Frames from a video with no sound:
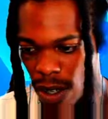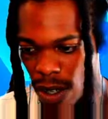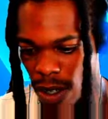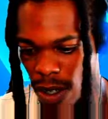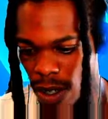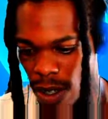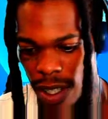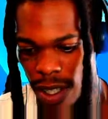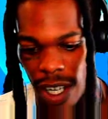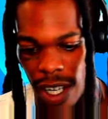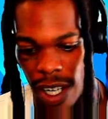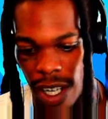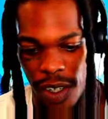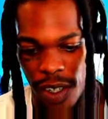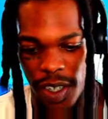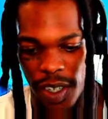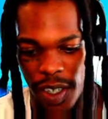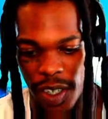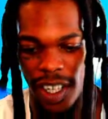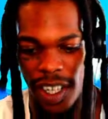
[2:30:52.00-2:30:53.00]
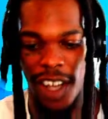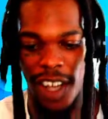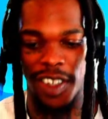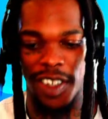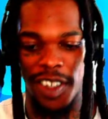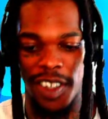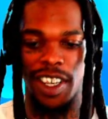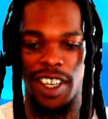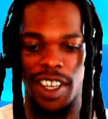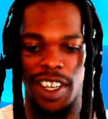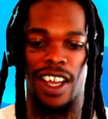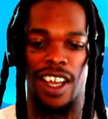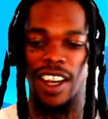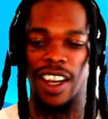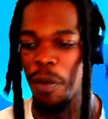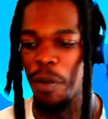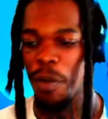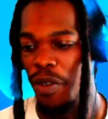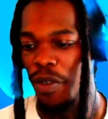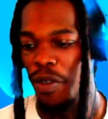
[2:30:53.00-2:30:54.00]
Nice, yeah, that'll be
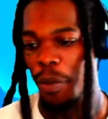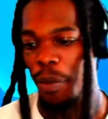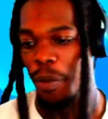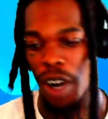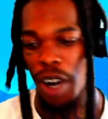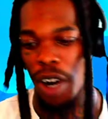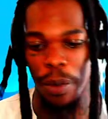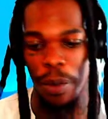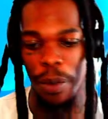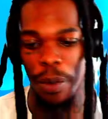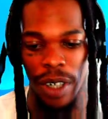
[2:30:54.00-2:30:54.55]
even proper.